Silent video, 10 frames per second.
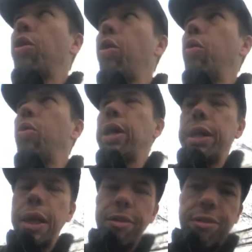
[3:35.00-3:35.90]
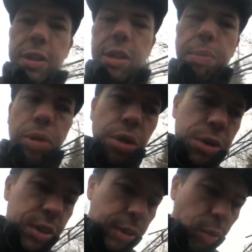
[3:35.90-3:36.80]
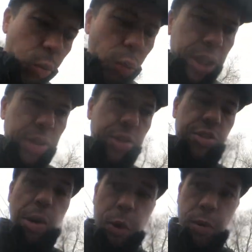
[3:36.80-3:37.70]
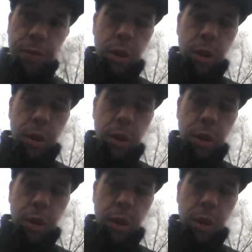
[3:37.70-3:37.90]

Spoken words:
go and they feed the birds in the summer,